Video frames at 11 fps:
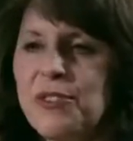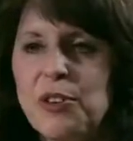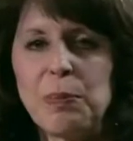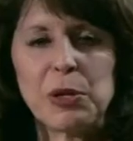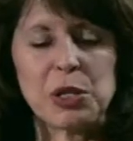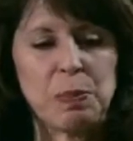
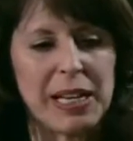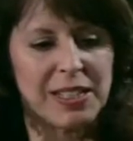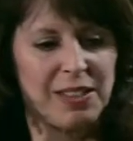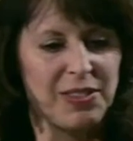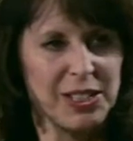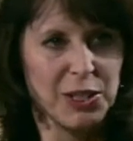different
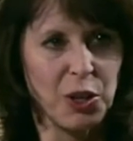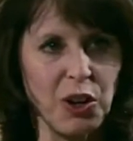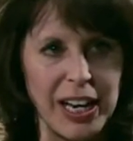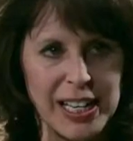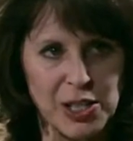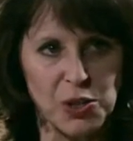perspective is a
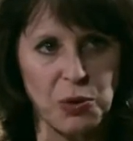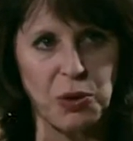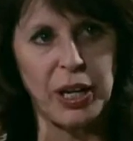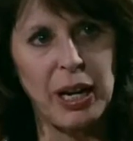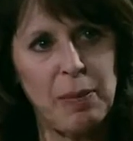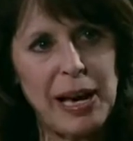great
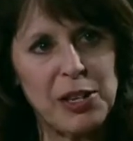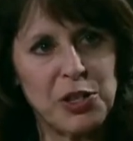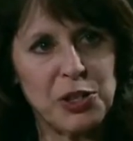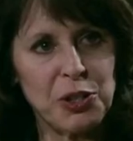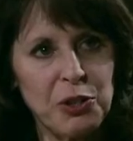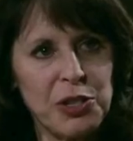story about
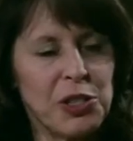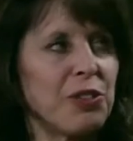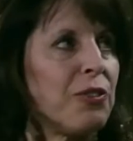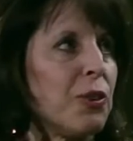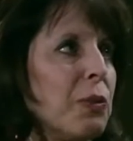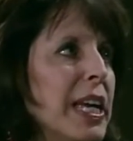Sir
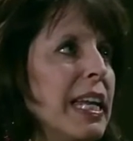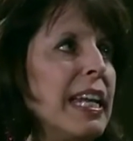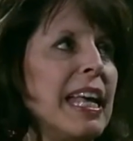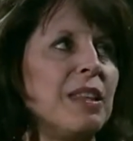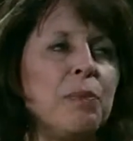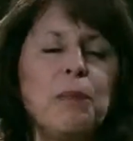Christopher Wren
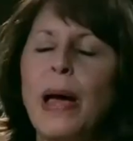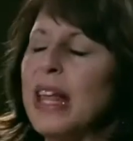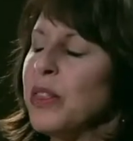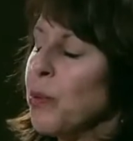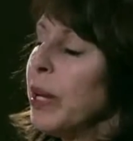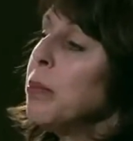and
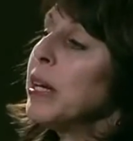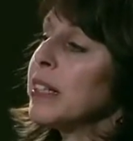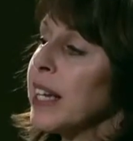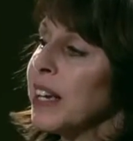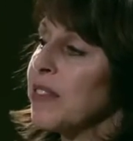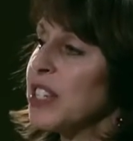the
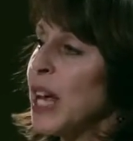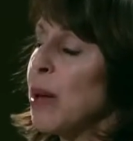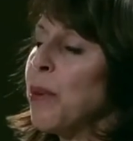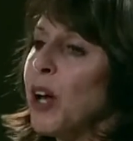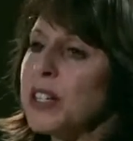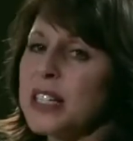rebuilding of
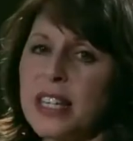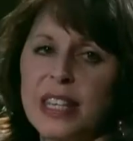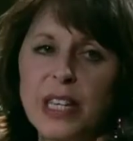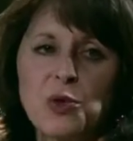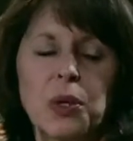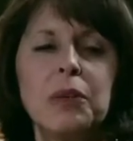St. Paul's
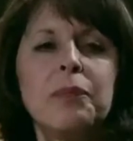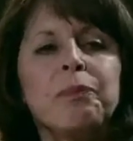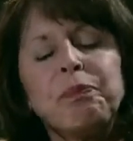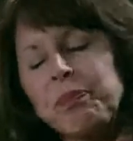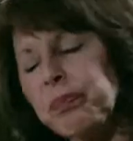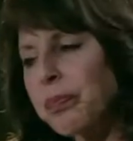Cathedral.
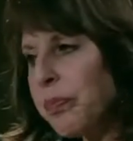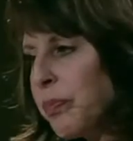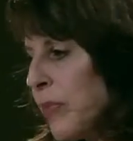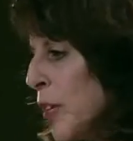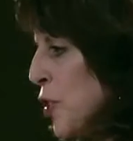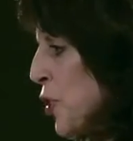
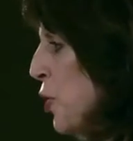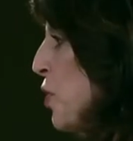Sir